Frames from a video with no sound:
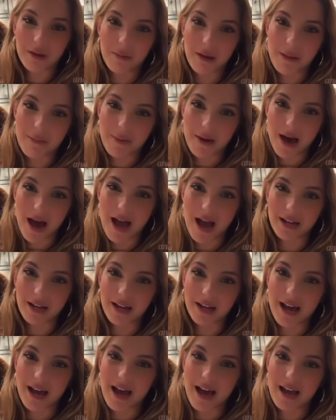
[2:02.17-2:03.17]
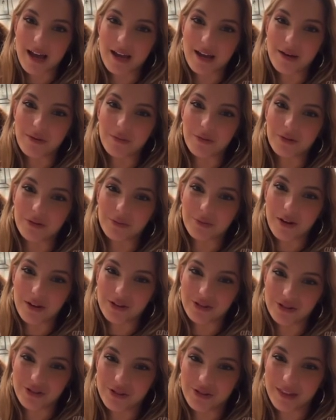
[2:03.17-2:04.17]
on my back. I was
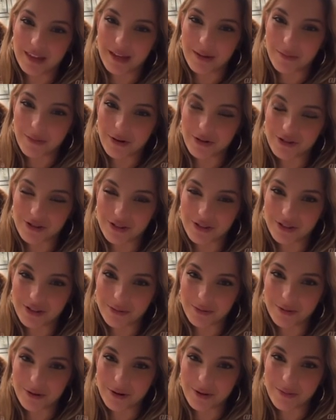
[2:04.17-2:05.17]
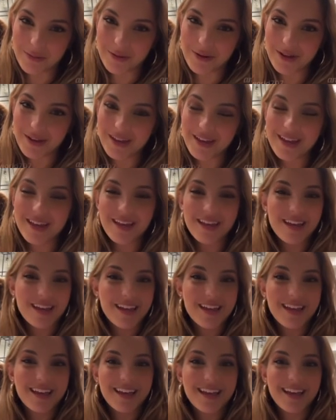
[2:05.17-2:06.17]
rushed to the emergency room
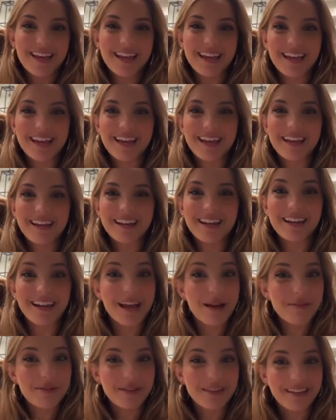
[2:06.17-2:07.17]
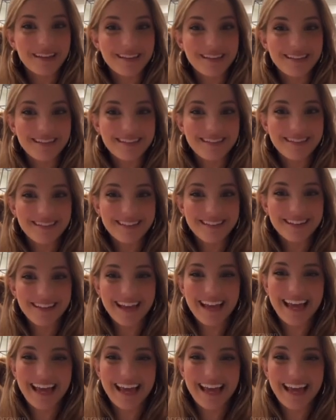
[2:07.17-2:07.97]
in an ambulance.